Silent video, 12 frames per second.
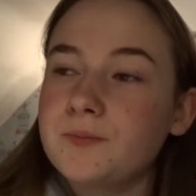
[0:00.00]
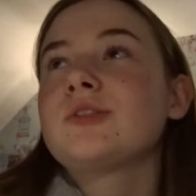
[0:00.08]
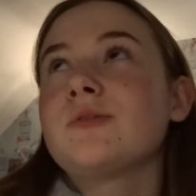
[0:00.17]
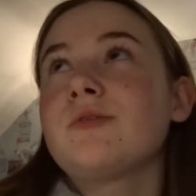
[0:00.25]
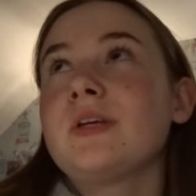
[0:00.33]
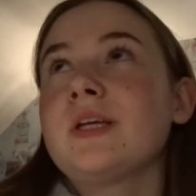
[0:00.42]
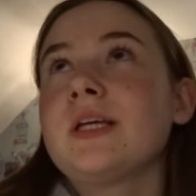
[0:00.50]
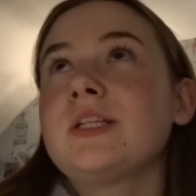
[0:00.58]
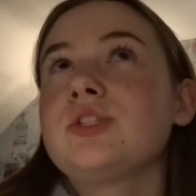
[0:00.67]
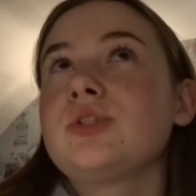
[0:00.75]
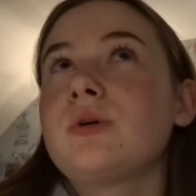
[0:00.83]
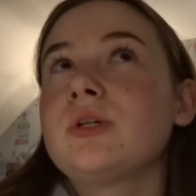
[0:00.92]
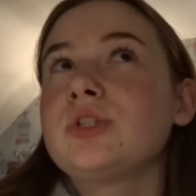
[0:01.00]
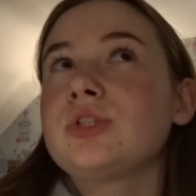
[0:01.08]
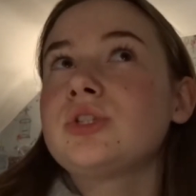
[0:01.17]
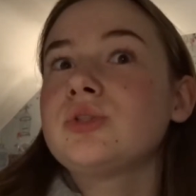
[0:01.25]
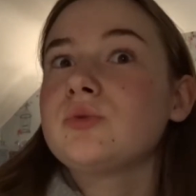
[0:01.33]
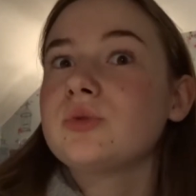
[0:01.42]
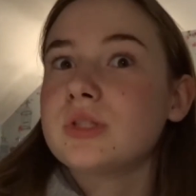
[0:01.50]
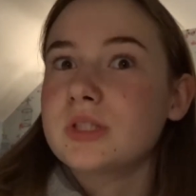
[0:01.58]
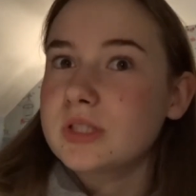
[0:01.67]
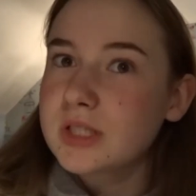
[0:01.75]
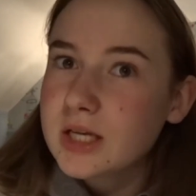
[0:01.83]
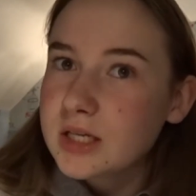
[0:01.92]
So I'm thinking, do I just do
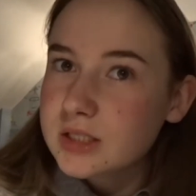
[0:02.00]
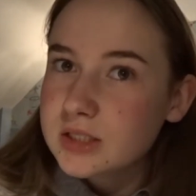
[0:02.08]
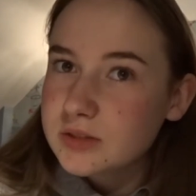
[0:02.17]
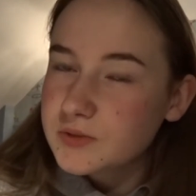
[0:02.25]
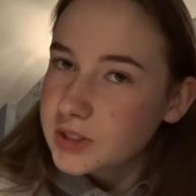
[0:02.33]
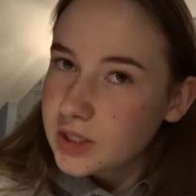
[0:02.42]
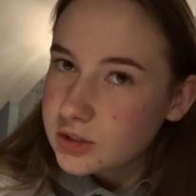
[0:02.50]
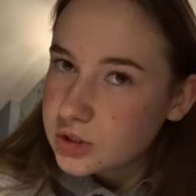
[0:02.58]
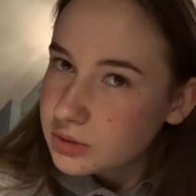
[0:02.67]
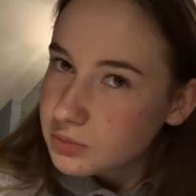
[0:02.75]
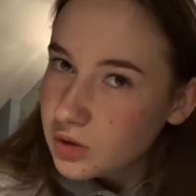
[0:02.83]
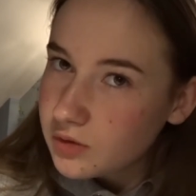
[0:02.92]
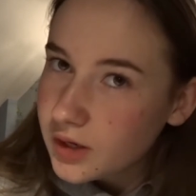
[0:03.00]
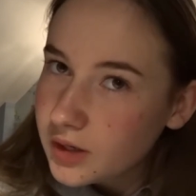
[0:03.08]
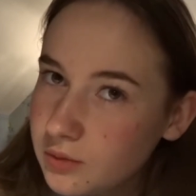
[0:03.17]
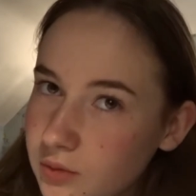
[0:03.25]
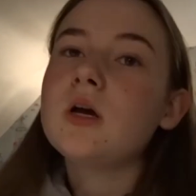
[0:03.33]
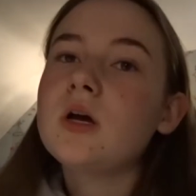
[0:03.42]
6 videos tomorrow?